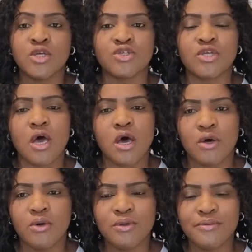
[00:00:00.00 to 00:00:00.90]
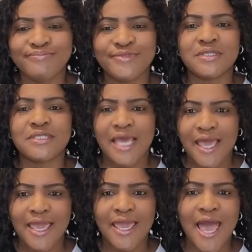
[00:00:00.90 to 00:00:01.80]
So
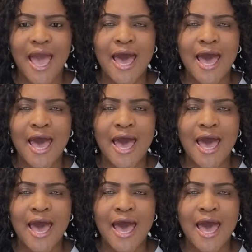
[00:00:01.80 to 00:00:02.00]
today